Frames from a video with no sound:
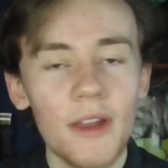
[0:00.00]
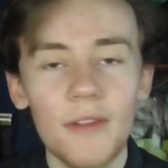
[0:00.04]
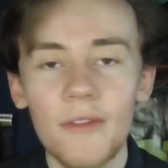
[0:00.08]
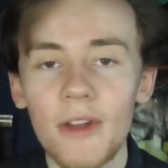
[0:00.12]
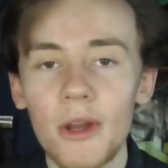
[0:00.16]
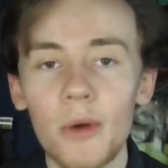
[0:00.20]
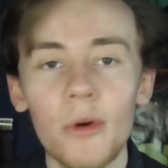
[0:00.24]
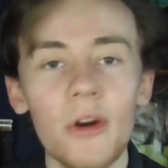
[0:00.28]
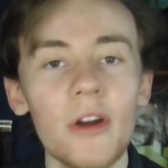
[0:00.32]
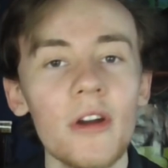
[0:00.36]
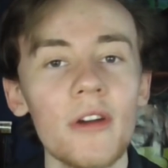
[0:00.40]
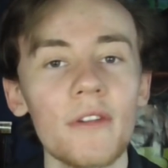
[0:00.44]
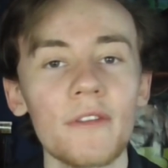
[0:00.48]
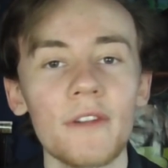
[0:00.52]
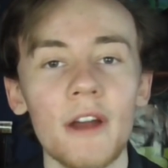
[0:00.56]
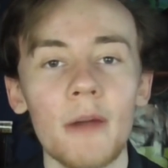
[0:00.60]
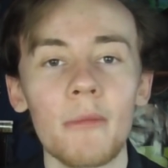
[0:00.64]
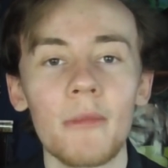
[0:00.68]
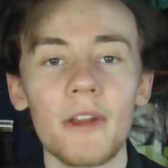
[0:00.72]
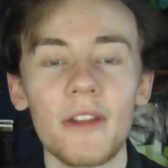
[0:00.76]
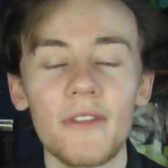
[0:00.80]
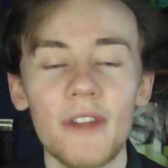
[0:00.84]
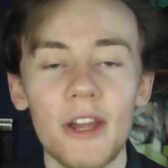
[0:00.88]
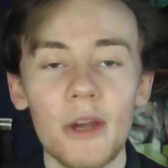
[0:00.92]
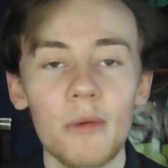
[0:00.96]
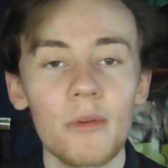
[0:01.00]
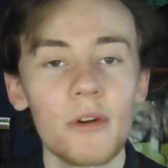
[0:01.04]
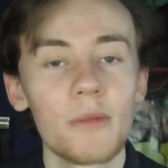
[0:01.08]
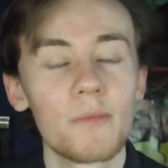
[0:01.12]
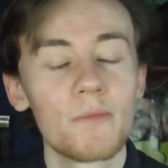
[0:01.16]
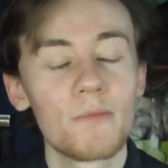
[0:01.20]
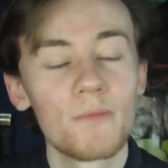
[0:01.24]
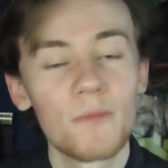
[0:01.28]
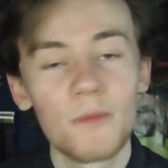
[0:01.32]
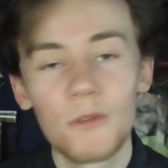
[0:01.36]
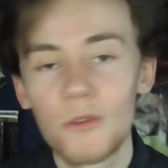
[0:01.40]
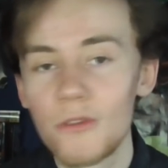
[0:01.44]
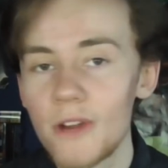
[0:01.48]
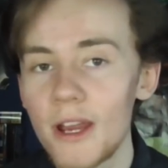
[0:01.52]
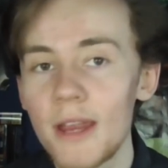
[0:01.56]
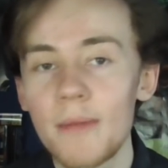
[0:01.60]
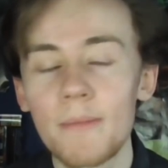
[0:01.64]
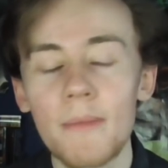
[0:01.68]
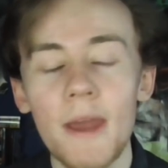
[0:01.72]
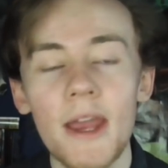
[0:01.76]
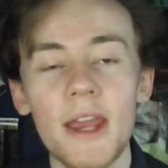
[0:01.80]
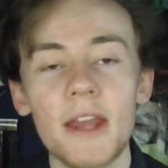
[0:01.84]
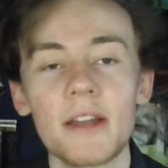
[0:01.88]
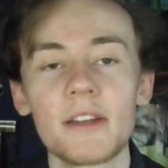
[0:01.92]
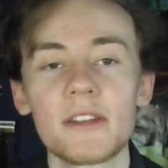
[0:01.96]
they were family, they were great
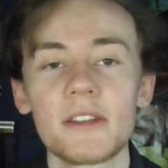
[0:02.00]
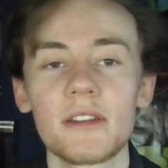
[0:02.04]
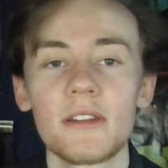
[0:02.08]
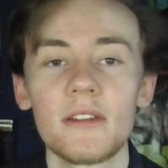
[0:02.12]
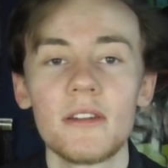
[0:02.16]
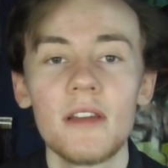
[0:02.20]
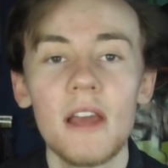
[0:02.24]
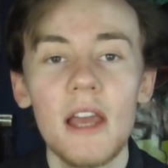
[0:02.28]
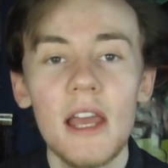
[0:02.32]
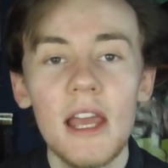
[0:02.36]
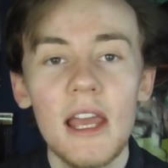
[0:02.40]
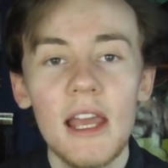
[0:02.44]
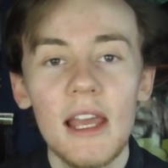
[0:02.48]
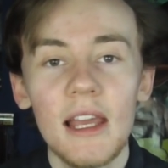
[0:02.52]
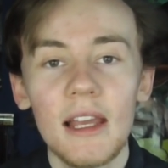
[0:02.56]
mates. And,